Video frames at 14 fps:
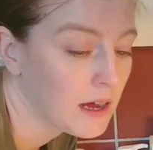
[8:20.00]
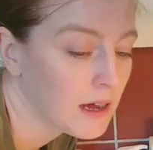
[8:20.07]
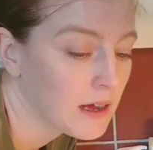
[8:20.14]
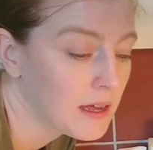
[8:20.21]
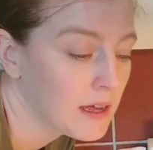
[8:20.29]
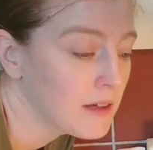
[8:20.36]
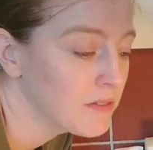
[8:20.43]

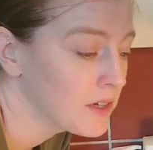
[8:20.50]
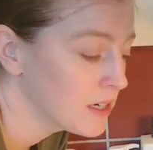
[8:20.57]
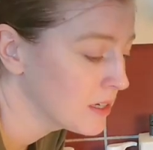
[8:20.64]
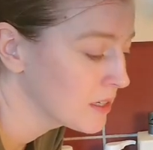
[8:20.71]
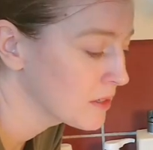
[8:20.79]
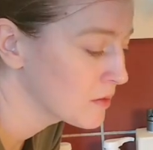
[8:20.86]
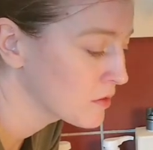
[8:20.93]
I have a
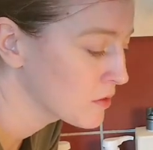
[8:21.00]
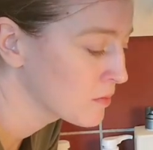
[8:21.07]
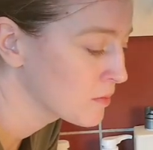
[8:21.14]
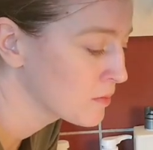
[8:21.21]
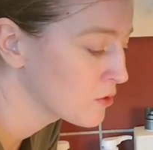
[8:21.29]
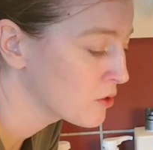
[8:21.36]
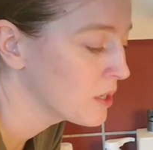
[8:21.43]
lot of
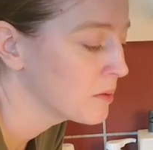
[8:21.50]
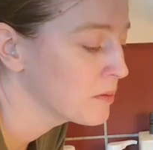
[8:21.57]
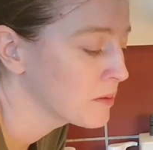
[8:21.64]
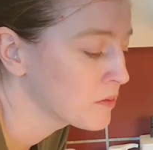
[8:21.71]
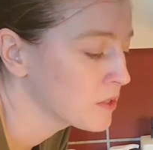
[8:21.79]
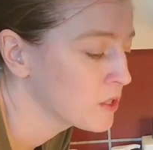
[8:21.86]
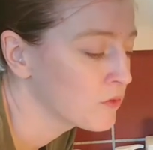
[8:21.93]

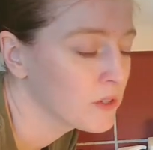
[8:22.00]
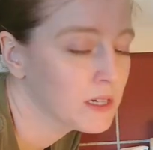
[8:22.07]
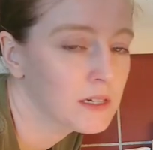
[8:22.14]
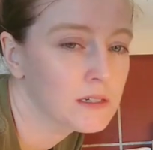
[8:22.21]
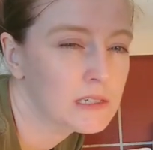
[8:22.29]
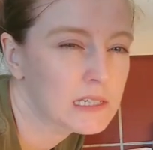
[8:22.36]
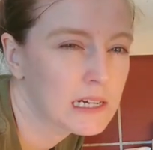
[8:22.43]
problems
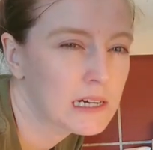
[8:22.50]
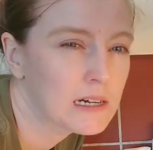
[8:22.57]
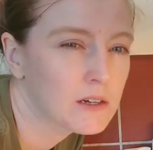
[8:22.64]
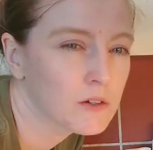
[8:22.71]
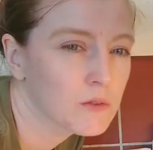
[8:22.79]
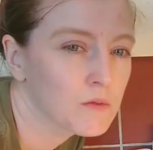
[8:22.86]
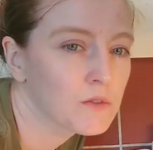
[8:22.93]
figuring
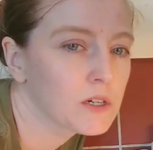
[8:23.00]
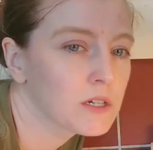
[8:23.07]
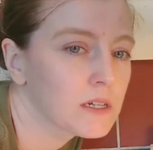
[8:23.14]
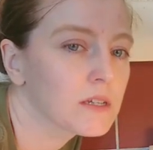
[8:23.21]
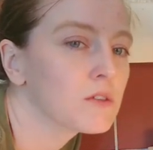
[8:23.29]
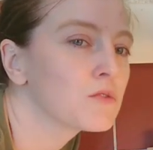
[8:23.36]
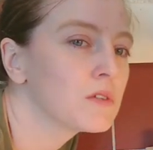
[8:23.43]
out
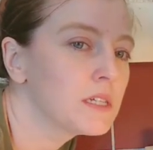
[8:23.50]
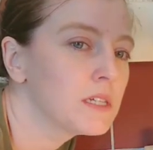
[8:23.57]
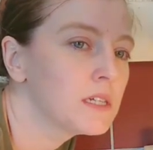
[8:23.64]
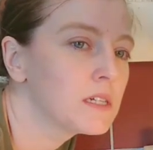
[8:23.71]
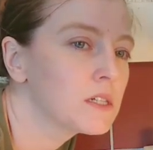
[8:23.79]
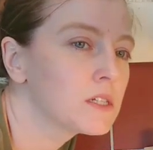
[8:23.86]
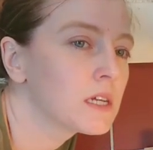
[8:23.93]
what
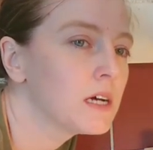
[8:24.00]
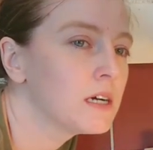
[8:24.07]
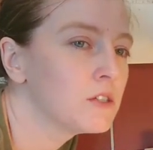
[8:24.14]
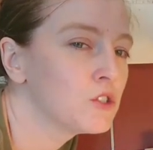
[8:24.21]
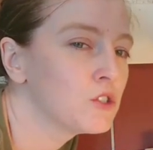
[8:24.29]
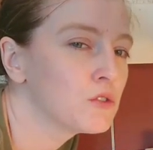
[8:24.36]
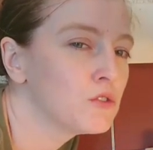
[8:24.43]
ingredients I
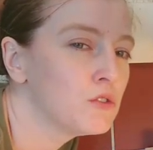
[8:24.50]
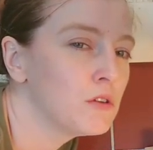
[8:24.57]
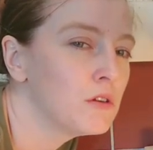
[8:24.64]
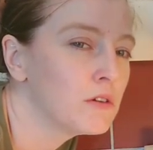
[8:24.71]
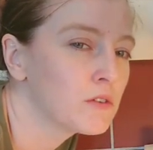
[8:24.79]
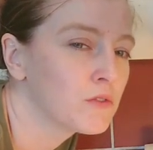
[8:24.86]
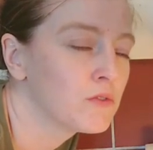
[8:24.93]
should
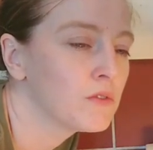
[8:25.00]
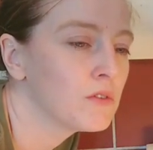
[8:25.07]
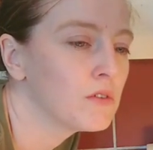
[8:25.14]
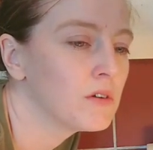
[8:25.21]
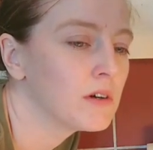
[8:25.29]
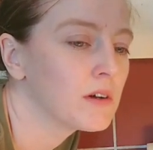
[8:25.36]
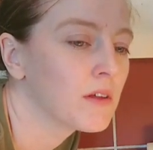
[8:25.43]
look
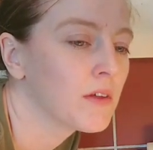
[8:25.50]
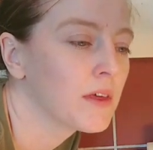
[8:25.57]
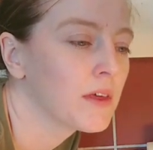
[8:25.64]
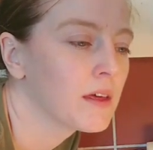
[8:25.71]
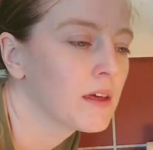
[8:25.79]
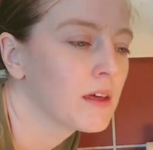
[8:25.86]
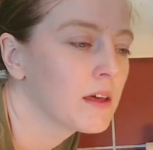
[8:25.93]
for
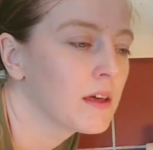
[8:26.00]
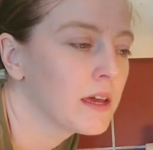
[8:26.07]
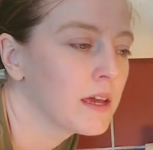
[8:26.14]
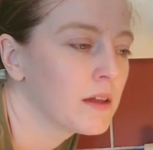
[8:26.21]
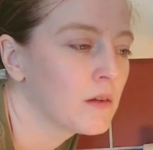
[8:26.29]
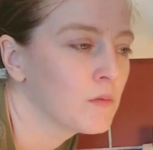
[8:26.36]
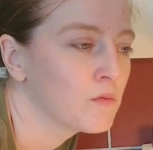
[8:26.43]

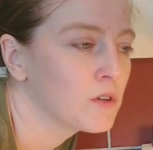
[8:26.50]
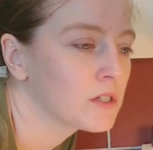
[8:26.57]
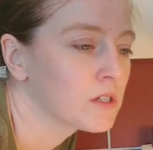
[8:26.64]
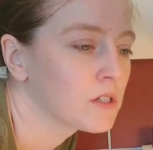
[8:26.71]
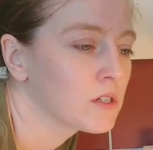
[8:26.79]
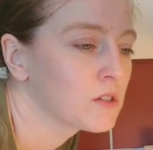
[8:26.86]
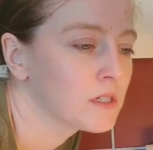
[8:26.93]
in
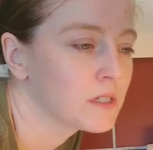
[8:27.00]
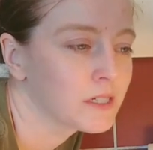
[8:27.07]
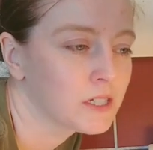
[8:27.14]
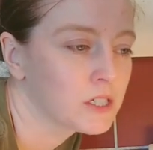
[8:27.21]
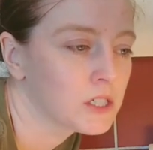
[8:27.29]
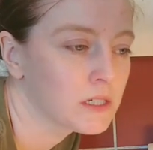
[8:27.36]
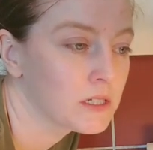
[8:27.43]
what
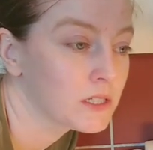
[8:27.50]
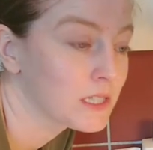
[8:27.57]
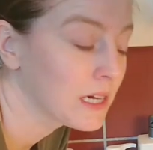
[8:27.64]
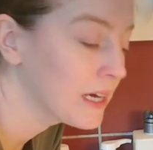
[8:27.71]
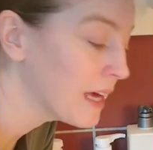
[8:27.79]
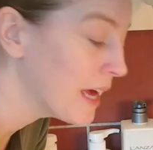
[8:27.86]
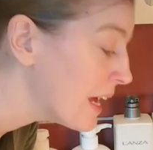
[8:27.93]
conditioners
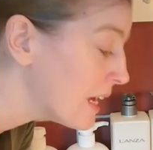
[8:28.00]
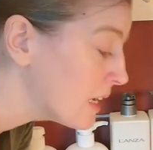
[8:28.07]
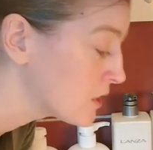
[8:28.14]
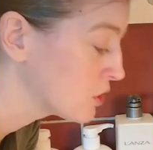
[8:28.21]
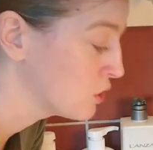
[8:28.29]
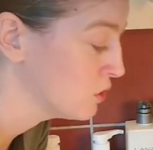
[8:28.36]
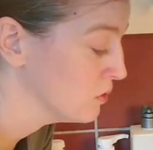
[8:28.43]
I
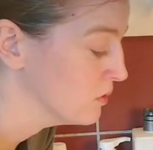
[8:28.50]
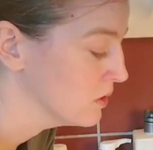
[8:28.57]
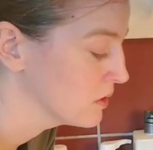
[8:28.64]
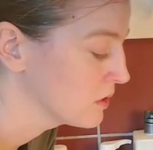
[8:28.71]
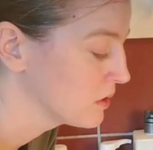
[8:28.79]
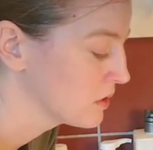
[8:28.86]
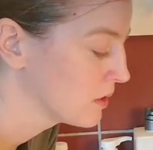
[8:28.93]
add to
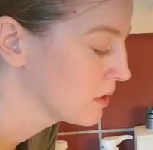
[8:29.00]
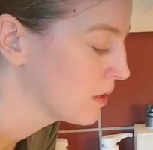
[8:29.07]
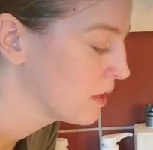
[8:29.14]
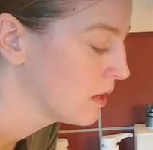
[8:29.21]
it.